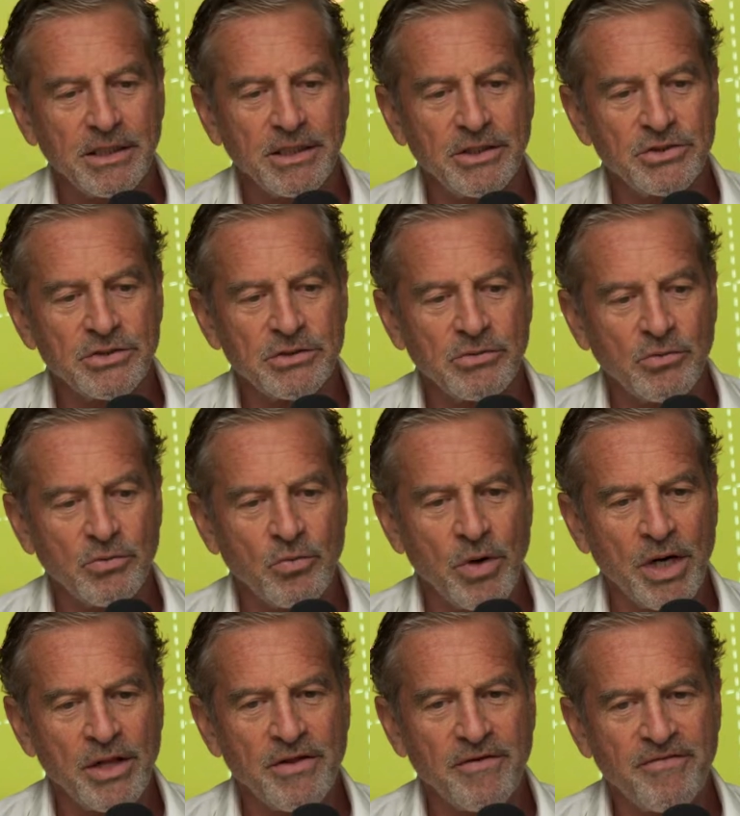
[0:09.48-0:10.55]
is
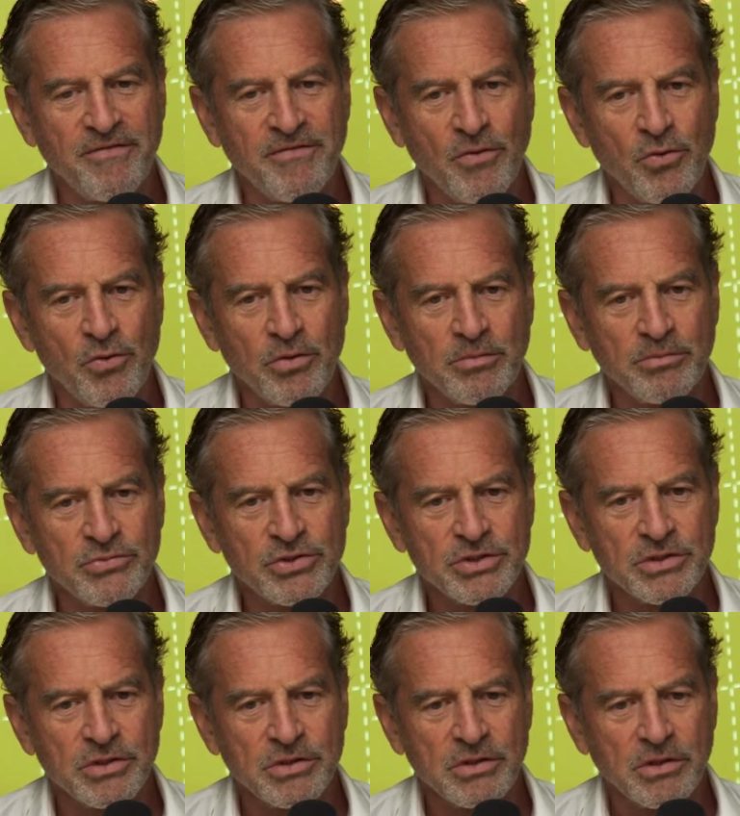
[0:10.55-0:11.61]
one of the forms
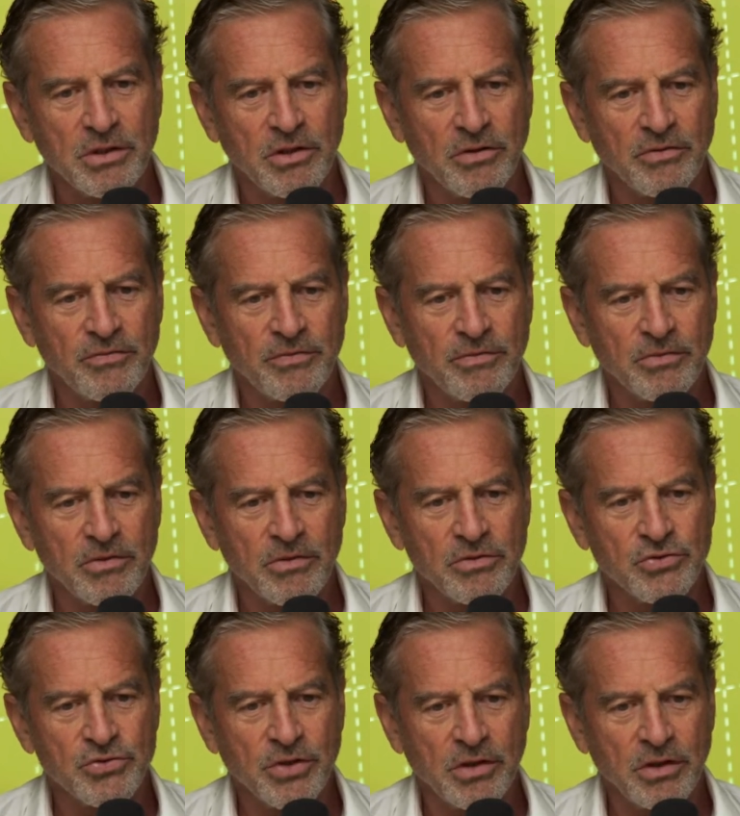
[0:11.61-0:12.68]
of
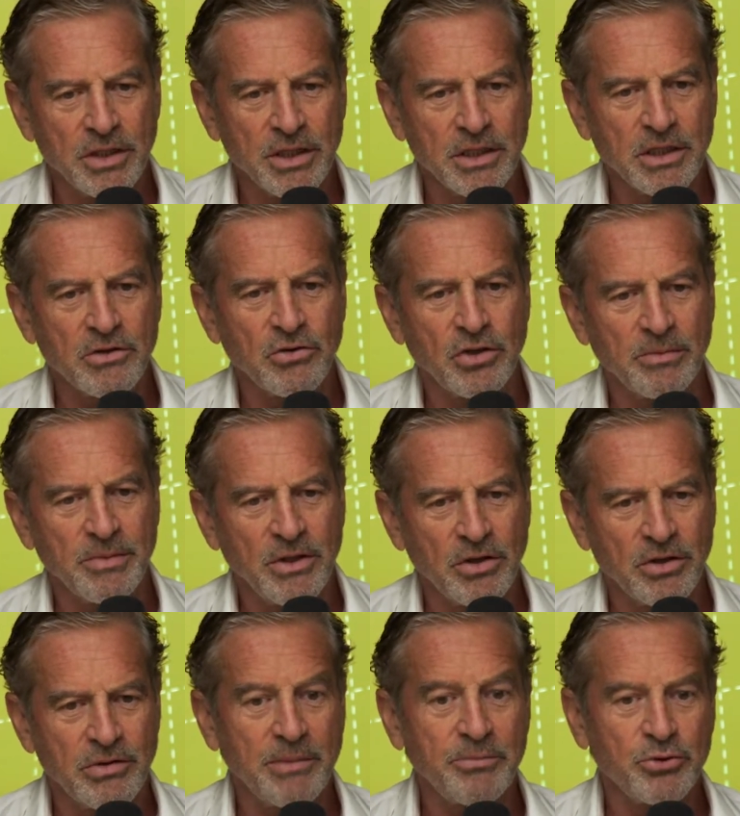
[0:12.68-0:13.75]
controlling an economy,
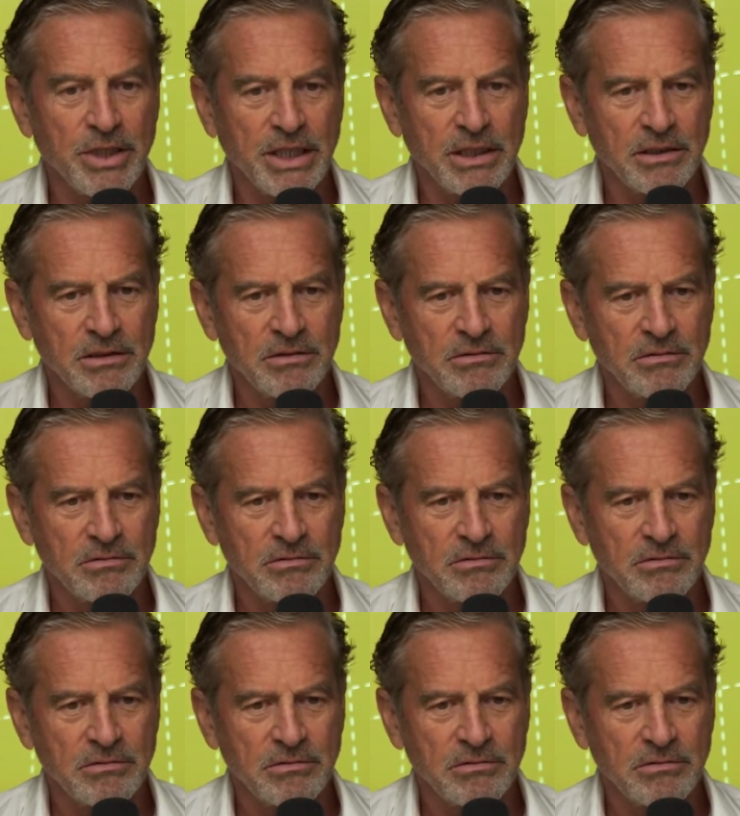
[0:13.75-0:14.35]
either up or down,